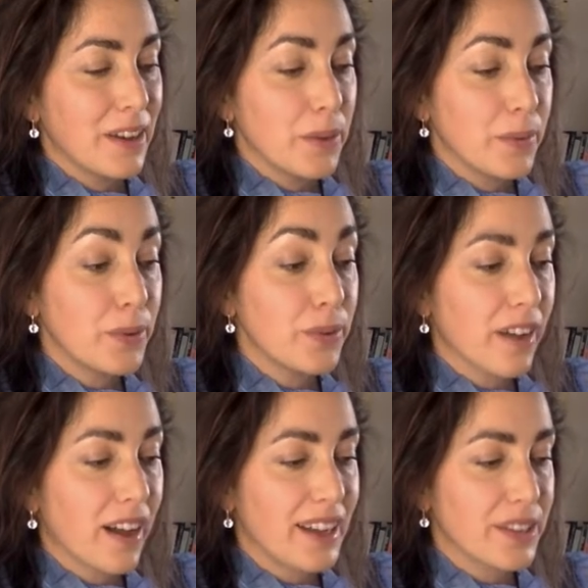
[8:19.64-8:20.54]
Move
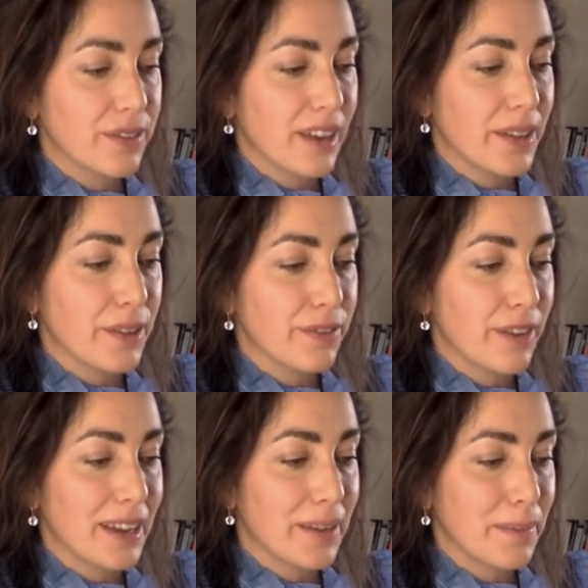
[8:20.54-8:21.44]
eyes around the
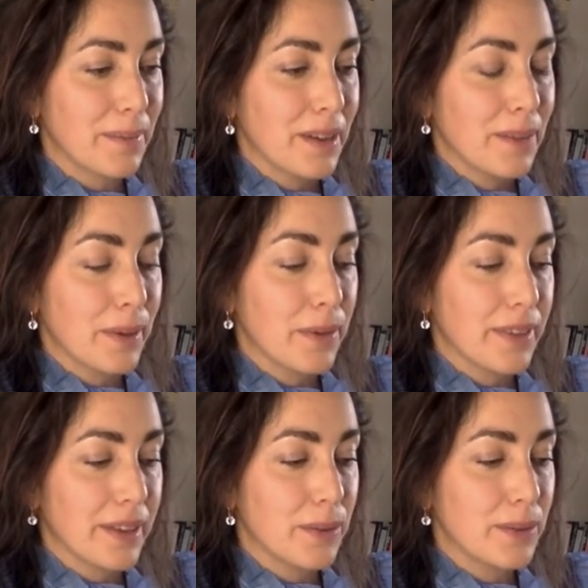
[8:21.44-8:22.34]
frame, both
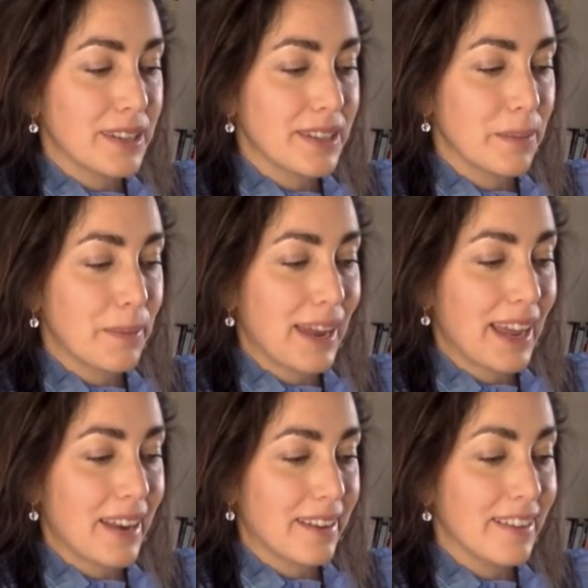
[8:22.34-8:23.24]
gilded and
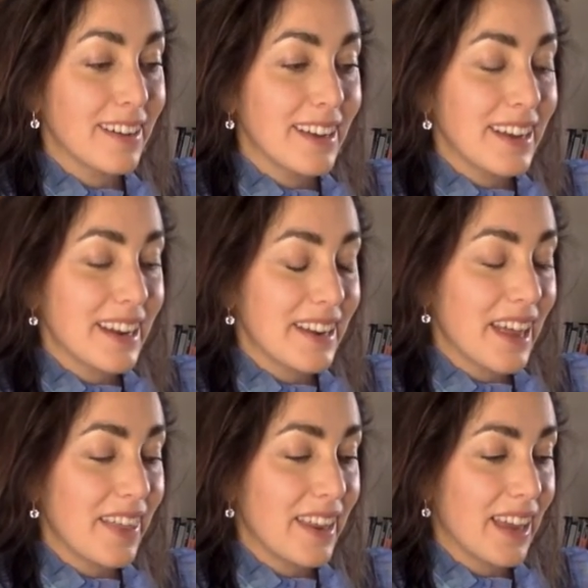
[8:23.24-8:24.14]
plain. Then
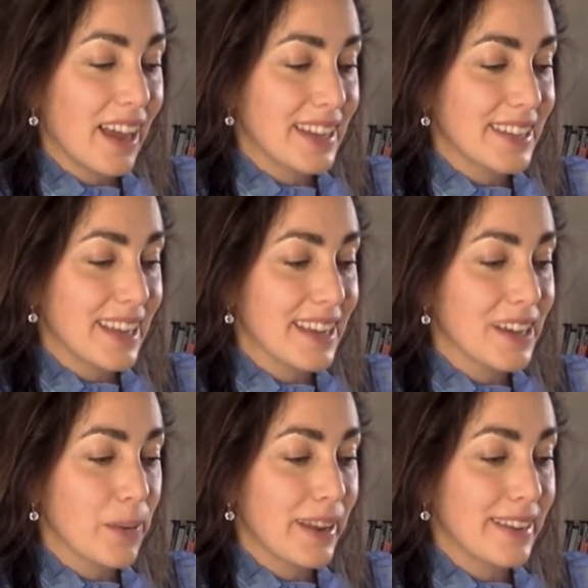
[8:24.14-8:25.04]
let the light take
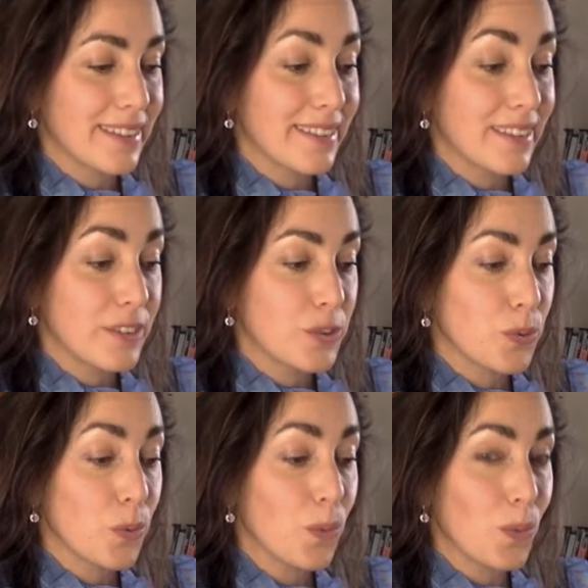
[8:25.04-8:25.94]
you in to
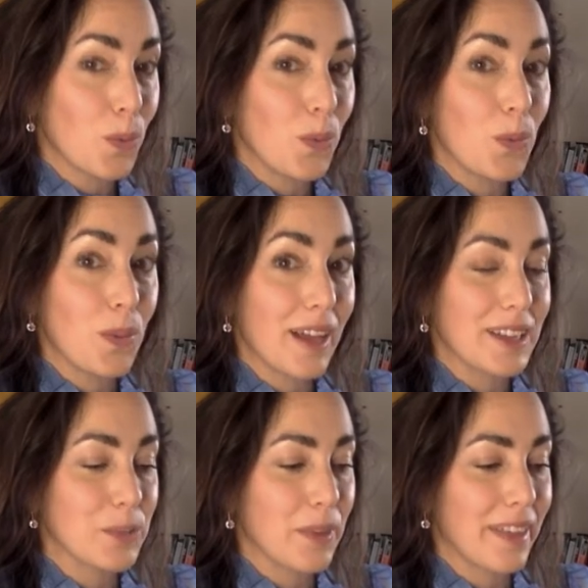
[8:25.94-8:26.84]
all
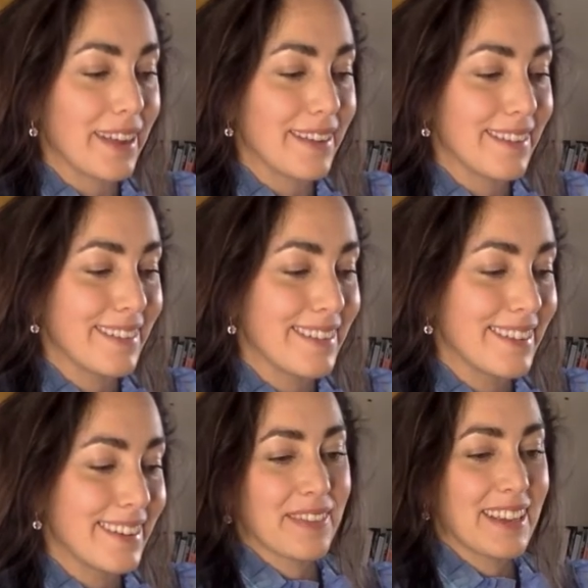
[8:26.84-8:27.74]
that's within.
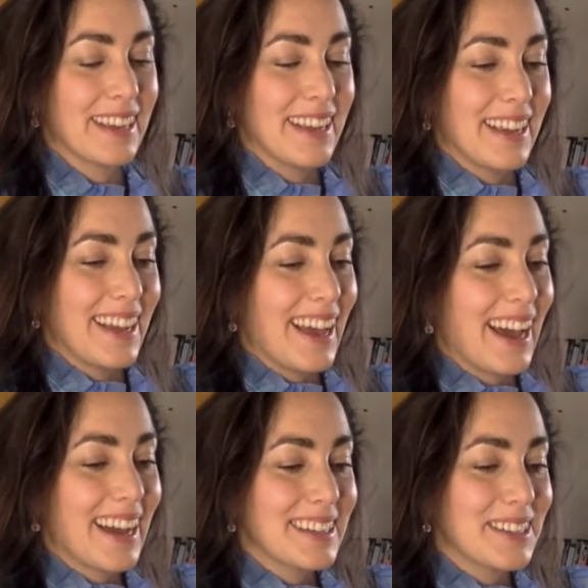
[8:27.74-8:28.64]

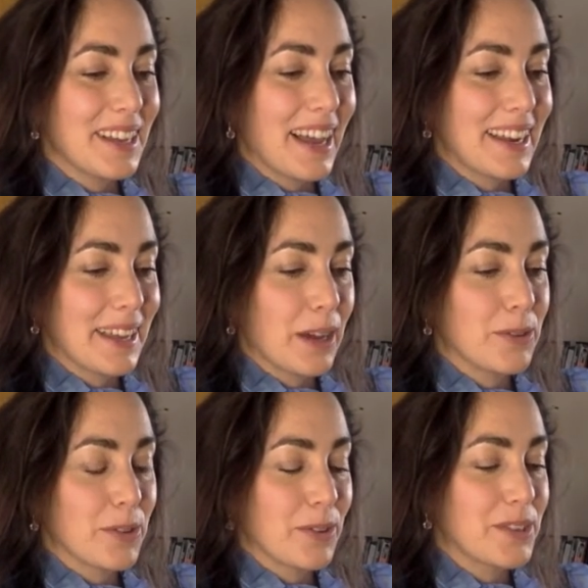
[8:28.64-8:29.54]
And it
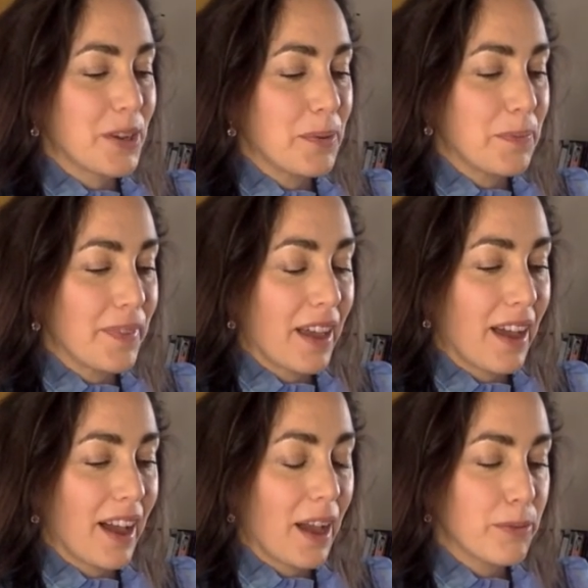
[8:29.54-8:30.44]
goes on. So
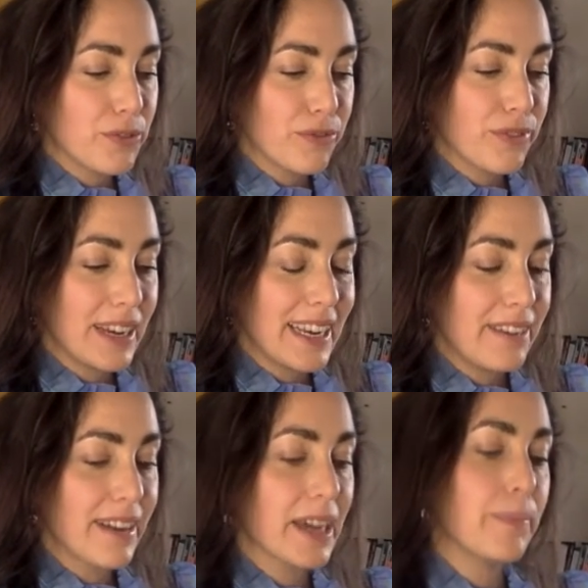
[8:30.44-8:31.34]
I would really
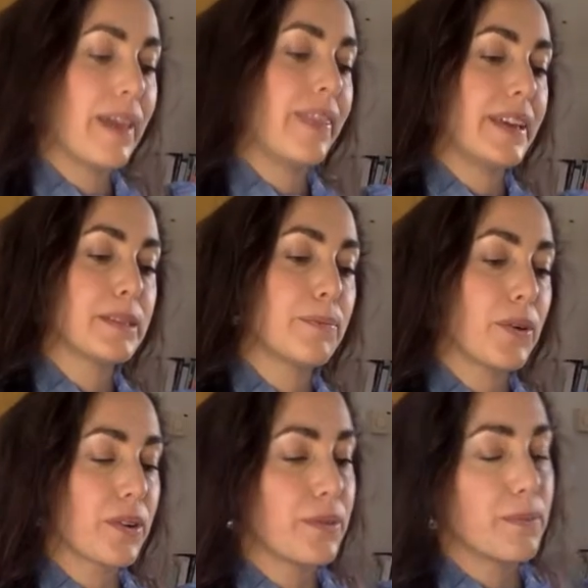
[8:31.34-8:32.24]
recommend this
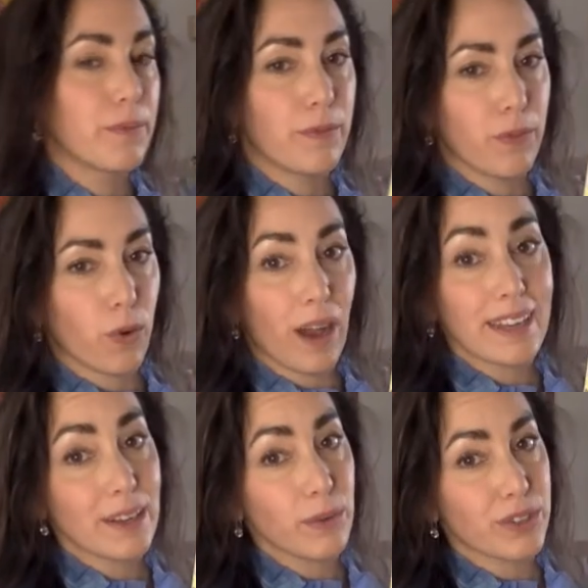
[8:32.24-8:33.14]
book for
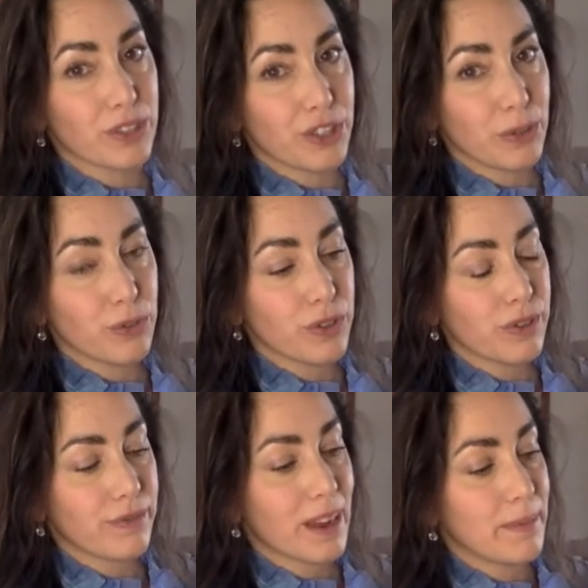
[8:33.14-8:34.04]
adults and children,
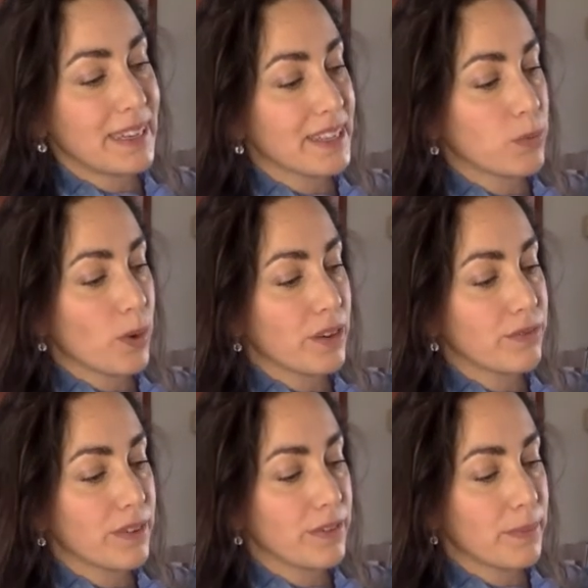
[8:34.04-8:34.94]
families, One
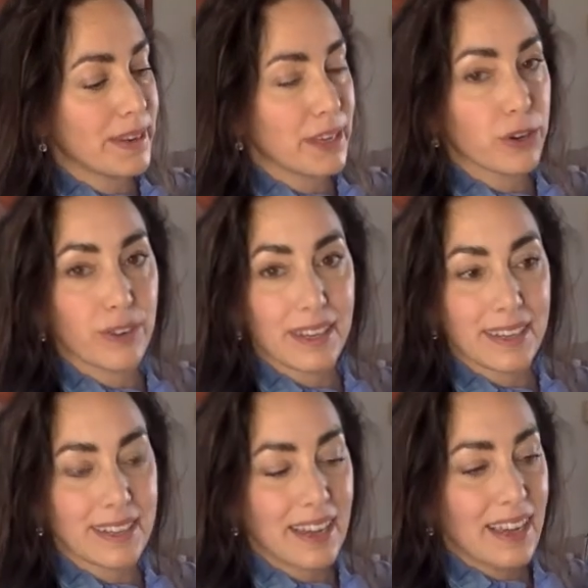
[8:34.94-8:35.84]
River, Many
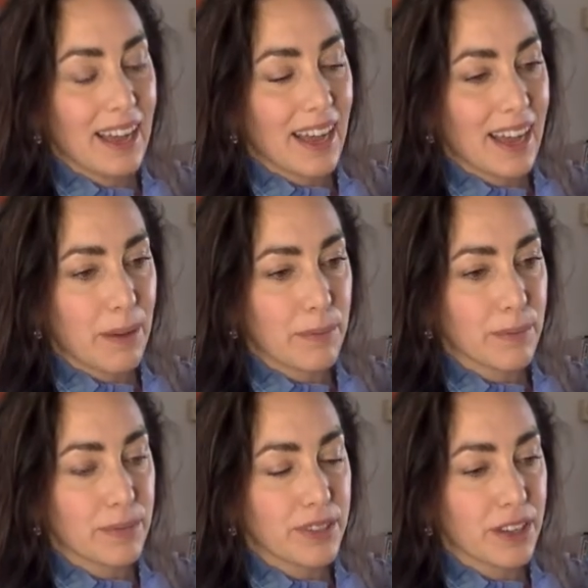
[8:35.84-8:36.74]
Creeks.
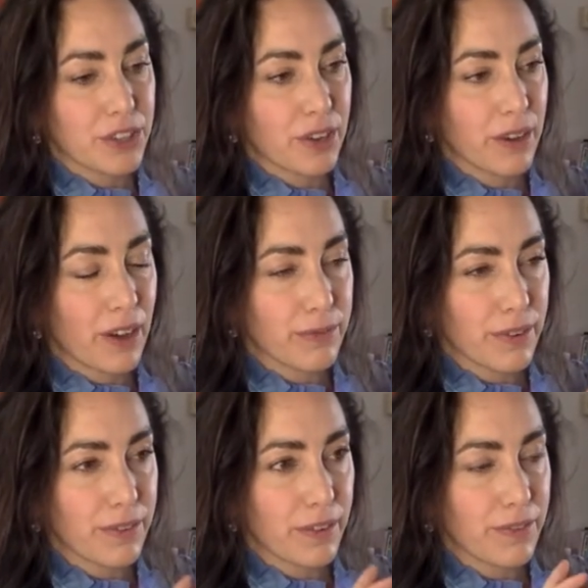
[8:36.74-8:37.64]
Such a
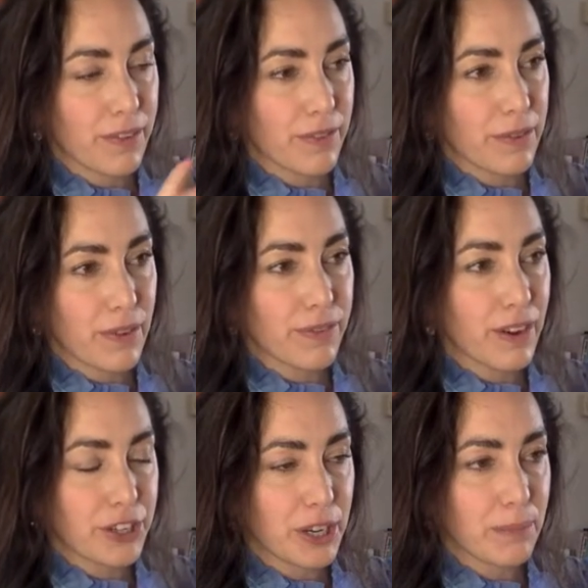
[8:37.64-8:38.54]

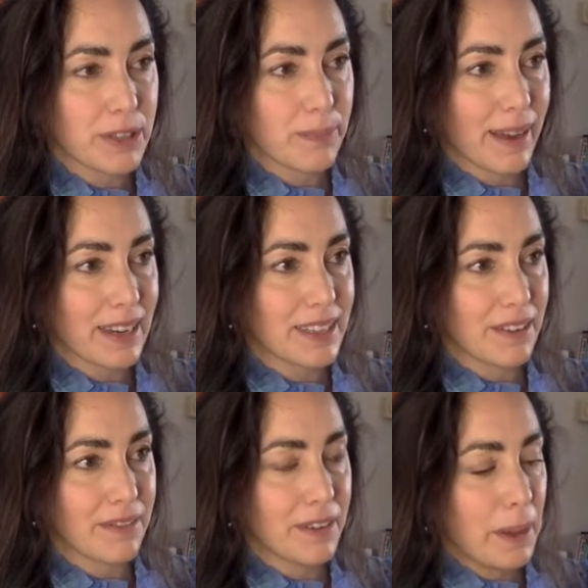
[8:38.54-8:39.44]
refreshing
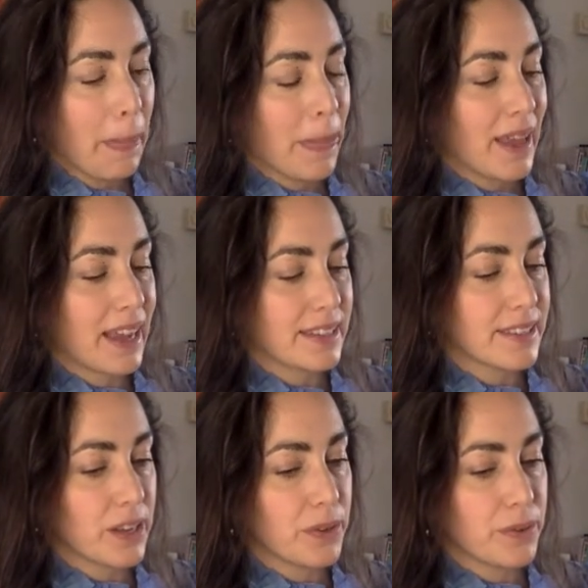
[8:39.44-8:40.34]
perspective and
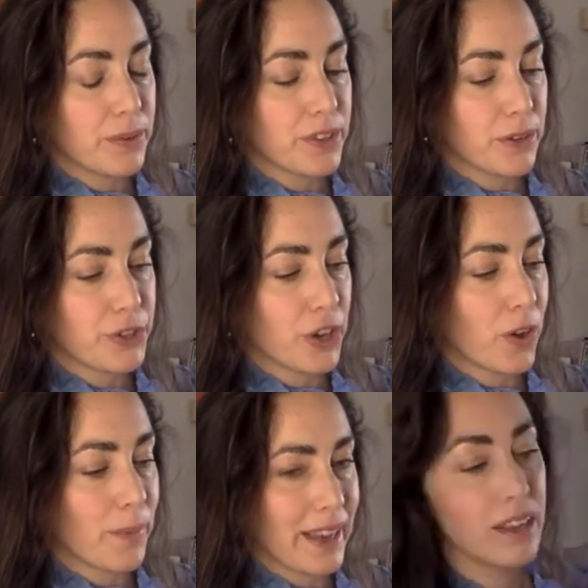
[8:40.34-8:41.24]
so
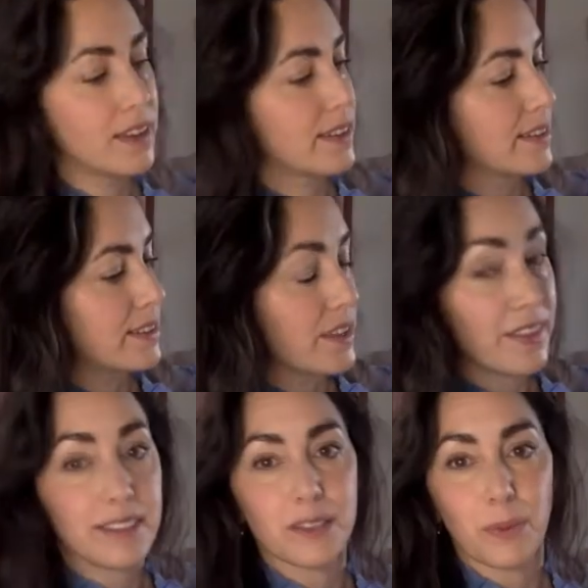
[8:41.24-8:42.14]
charming. So
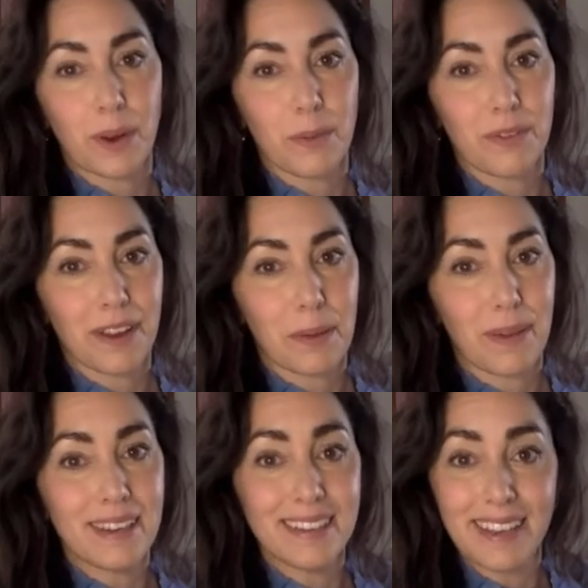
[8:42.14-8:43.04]
this is what I would
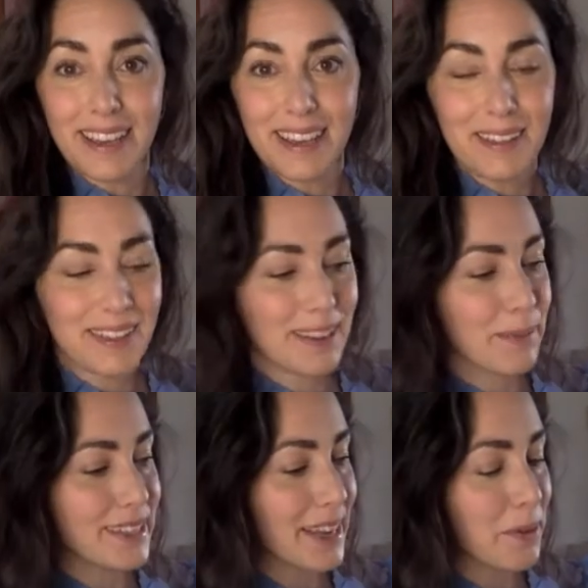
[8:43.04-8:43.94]
recommend here in my
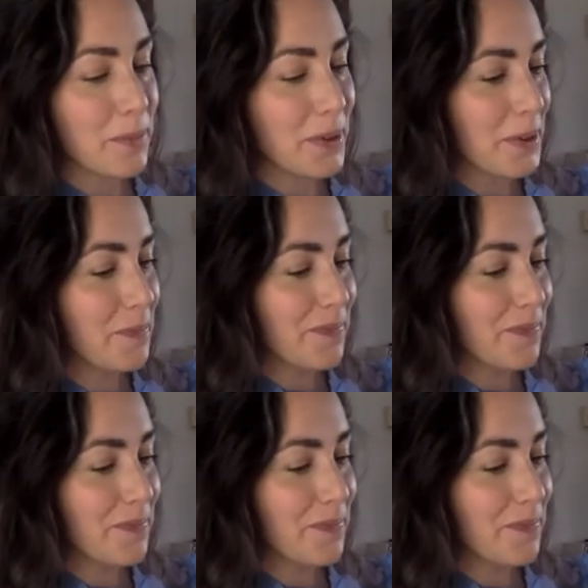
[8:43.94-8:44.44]
second book.